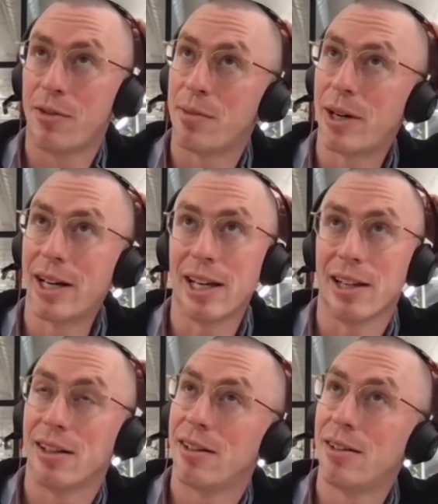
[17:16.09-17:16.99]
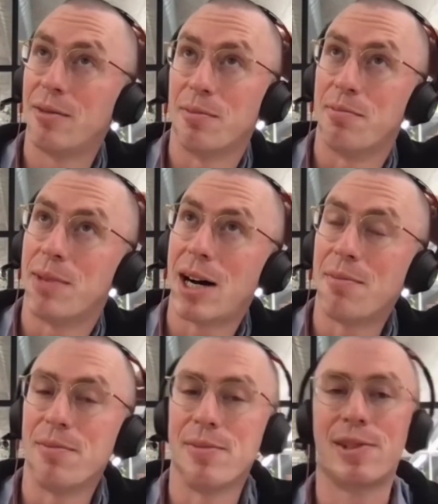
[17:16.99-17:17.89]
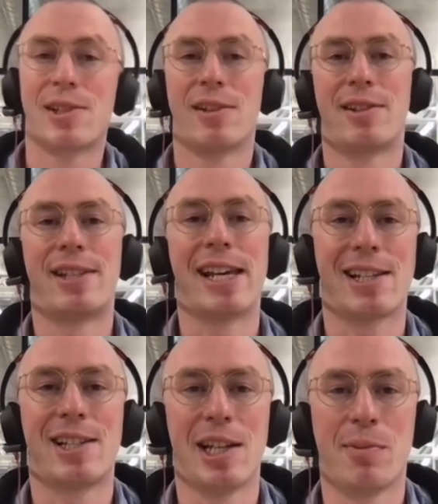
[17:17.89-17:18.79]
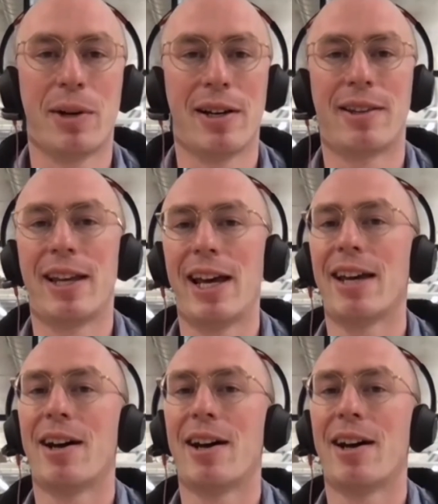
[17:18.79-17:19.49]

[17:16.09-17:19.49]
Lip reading: for my mum's 60th birthday,